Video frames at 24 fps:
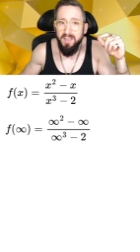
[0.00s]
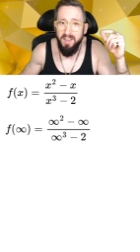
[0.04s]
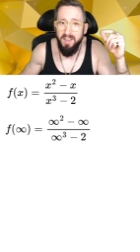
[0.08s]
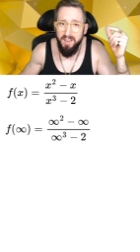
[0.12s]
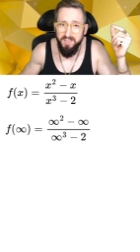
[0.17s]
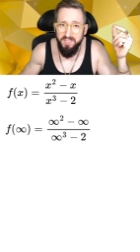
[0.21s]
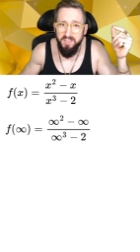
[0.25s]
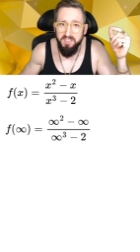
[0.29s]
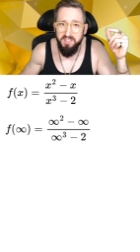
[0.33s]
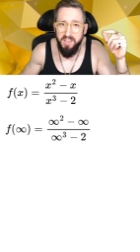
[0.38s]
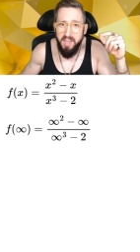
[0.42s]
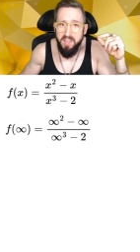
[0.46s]

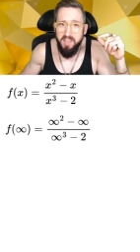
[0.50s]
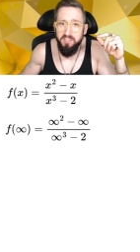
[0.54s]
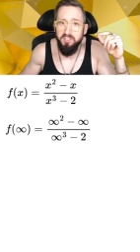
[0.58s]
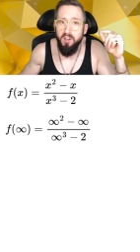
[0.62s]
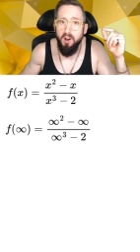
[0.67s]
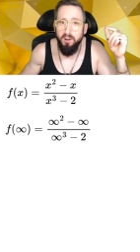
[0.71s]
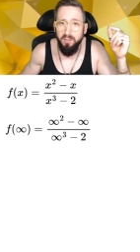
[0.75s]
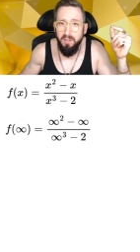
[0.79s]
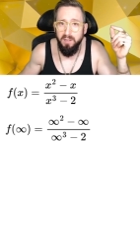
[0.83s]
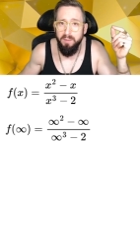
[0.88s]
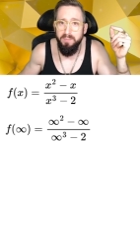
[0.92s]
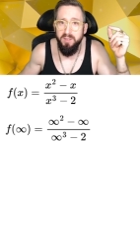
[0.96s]
In this case,
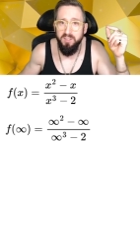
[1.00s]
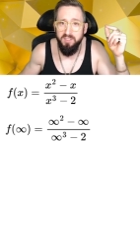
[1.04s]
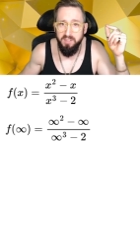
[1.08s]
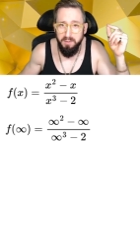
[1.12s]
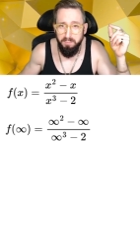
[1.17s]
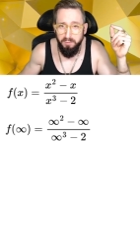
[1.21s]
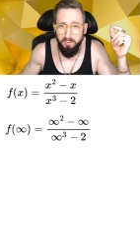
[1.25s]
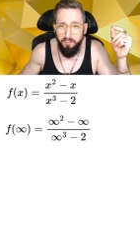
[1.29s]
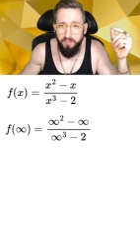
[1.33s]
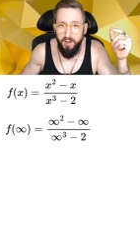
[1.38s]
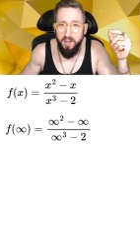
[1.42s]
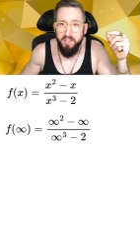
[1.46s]
our limit
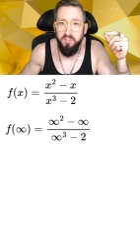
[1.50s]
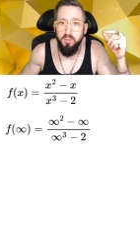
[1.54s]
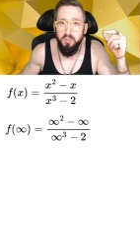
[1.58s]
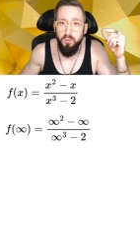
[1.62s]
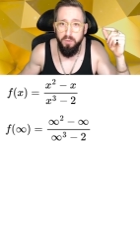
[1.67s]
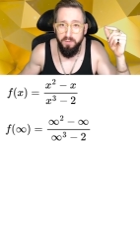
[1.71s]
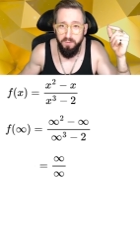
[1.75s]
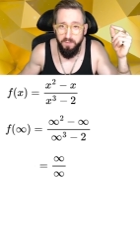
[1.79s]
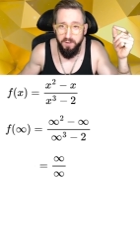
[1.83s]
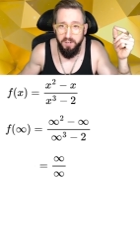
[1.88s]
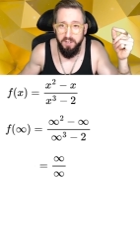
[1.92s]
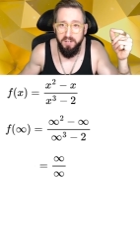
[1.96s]
simplifies to
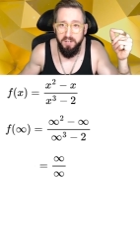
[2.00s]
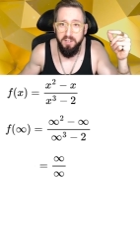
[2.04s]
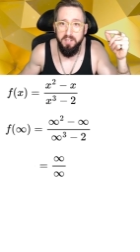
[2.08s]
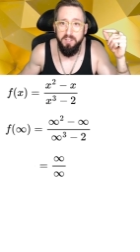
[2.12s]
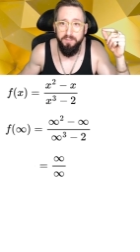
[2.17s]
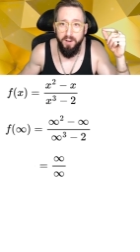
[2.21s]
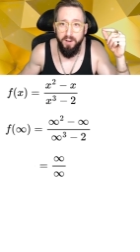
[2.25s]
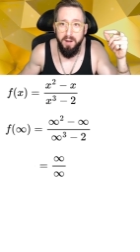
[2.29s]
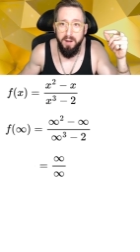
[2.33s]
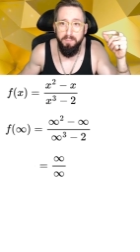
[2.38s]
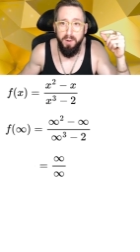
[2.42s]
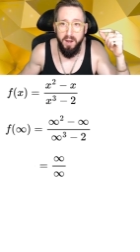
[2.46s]
infinity
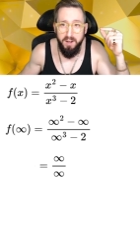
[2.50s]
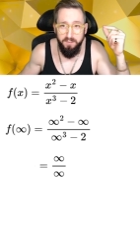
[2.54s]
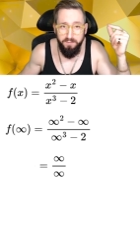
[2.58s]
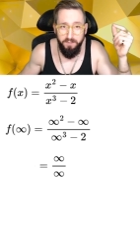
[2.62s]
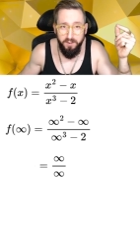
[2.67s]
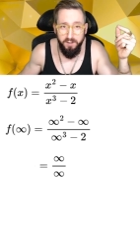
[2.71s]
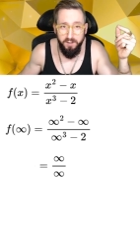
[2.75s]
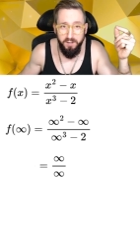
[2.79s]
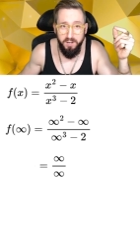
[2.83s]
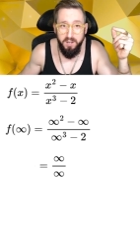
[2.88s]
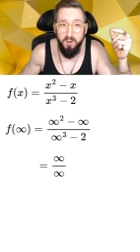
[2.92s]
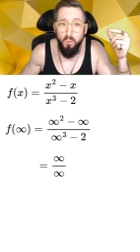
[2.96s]
divided by
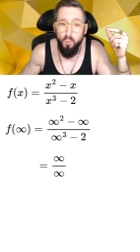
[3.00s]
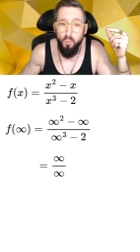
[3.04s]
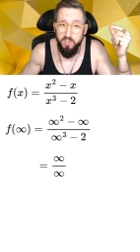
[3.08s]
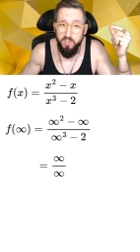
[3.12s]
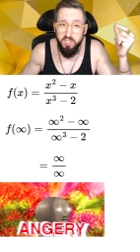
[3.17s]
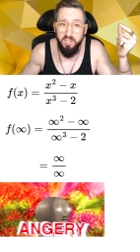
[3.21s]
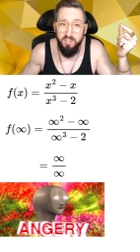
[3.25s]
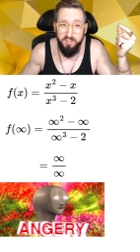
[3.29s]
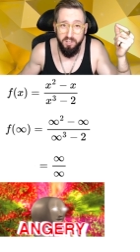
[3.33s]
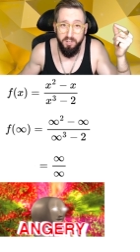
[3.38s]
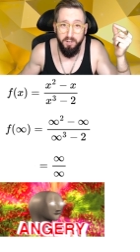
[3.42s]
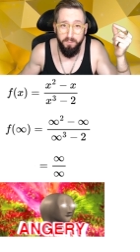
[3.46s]
infinity,
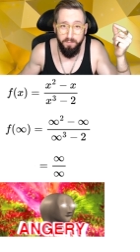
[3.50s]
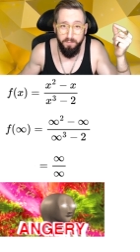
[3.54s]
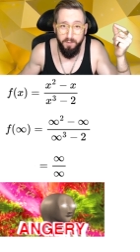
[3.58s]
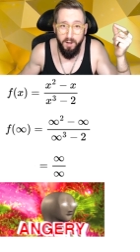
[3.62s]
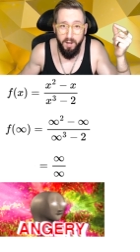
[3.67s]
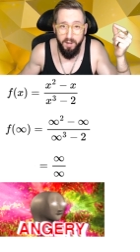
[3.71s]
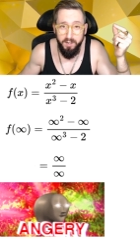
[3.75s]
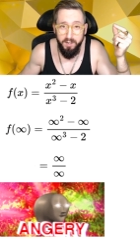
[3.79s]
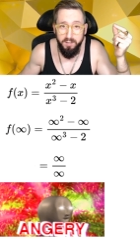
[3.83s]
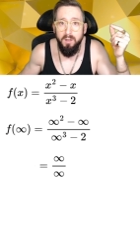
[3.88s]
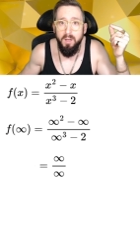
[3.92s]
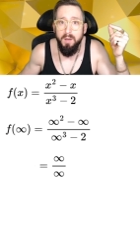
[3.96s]
which is
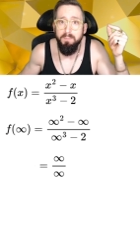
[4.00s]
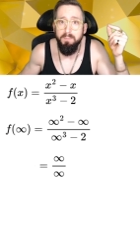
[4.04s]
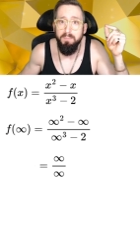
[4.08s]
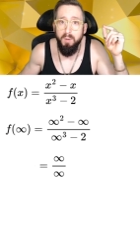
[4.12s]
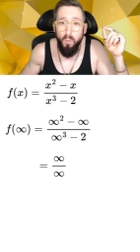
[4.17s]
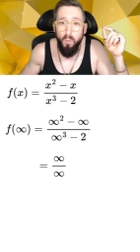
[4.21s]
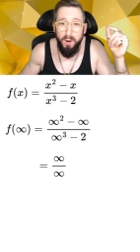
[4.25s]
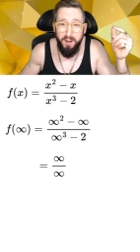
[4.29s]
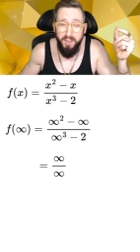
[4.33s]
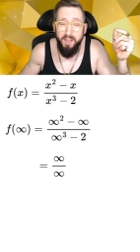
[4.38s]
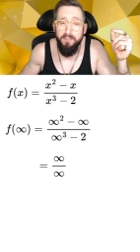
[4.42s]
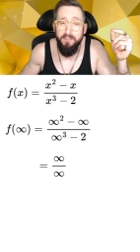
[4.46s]
undefined. But
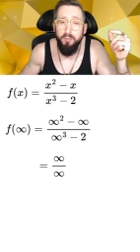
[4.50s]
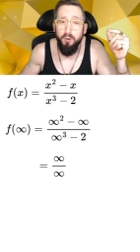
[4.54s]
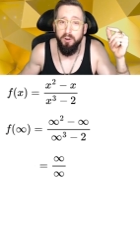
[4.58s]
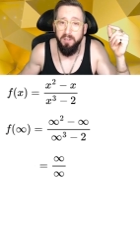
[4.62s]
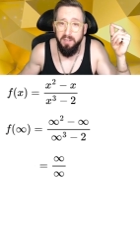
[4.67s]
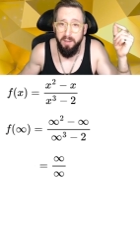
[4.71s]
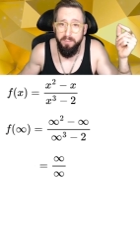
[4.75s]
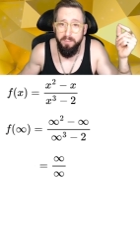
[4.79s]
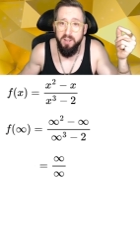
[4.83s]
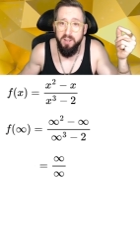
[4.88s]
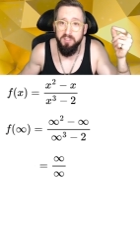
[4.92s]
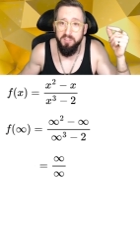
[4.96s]
whenever a
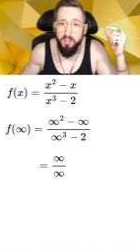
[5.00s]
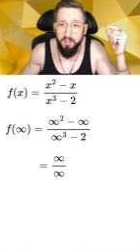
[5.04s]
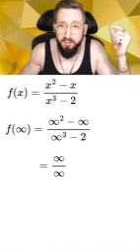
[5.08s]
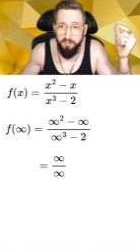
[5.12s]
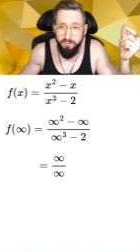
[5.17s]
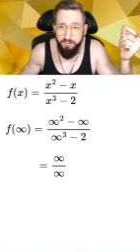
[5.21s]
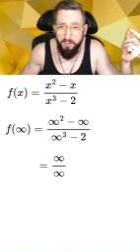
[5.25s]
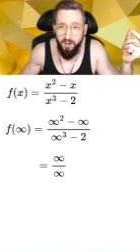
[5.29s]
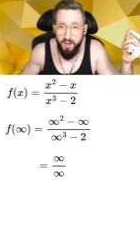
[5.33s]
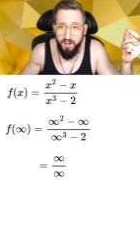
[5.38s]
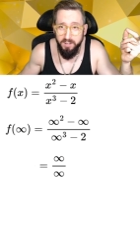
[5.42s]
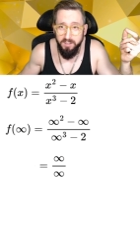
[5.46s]
limit is
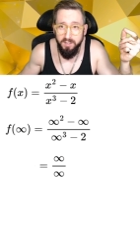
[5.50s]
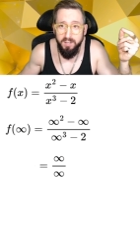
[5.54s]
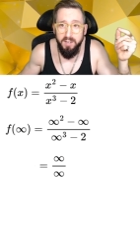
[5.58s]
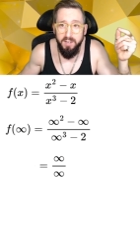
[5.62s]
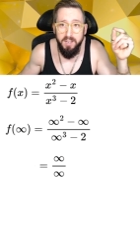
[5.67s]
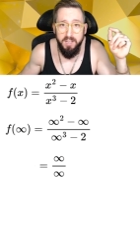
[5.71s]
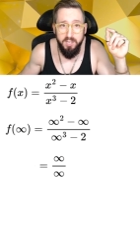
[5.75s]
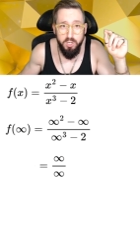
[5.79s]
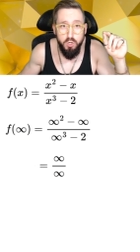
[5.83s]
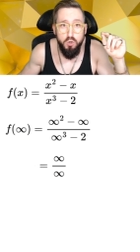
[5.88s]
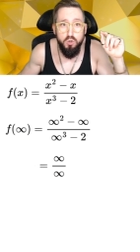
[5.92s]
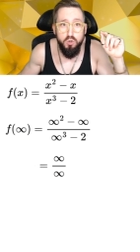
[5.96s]
undefined,
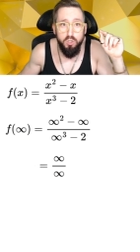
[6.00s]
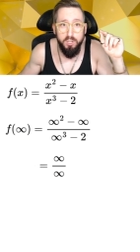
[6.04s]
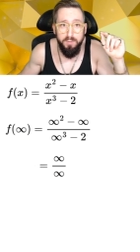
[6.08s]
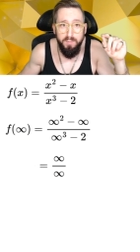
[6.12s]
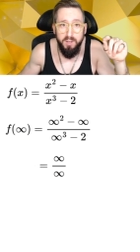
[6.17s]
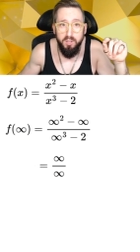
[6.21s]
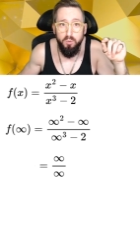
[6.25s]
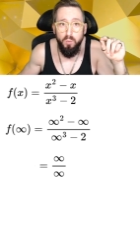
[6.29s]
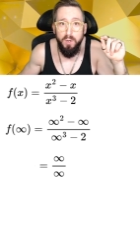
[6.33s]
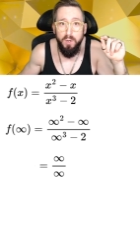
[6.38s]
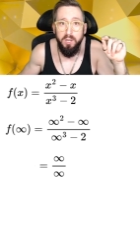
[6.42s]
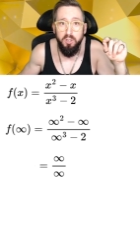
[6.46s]
it usually
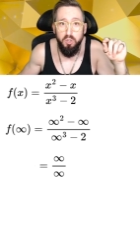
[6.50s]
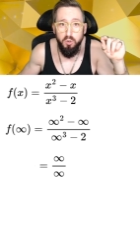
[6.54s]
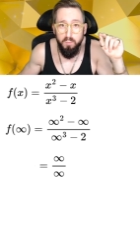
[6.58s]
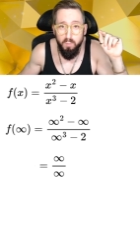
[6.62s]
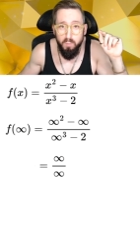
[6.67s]
means we can do